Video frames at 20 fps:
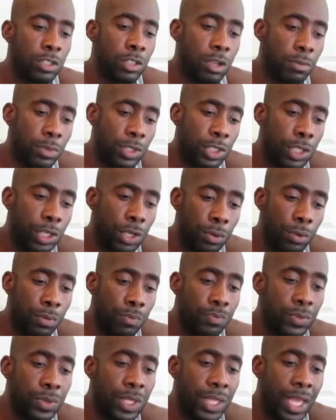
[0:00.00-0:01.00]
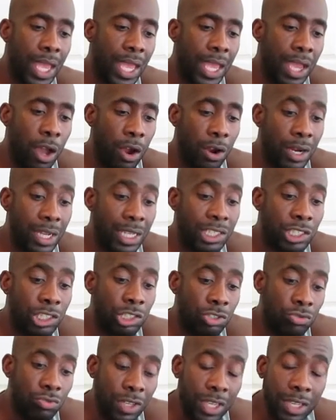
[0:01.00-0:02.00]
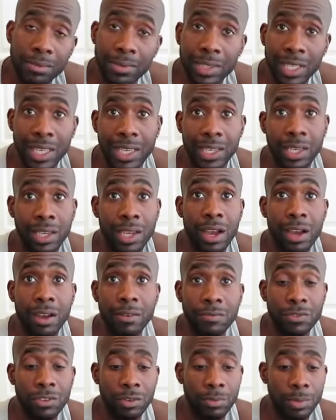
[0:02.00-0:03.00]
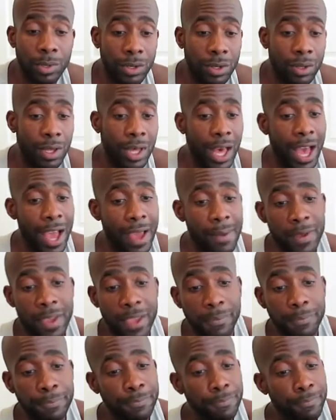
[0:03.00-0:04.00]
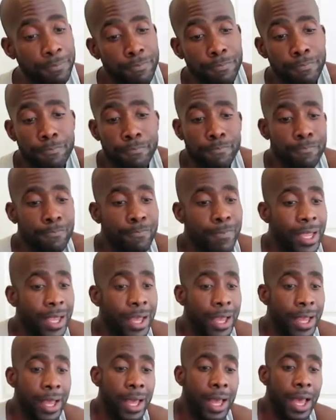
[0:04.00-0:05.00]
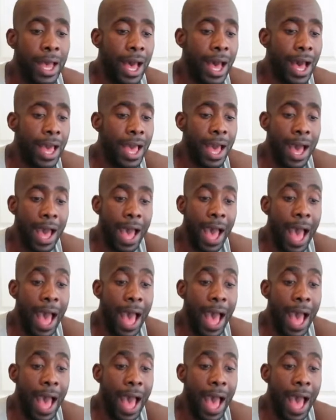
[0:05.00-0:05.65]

Number 2, they are extremely comfortable. I mean, I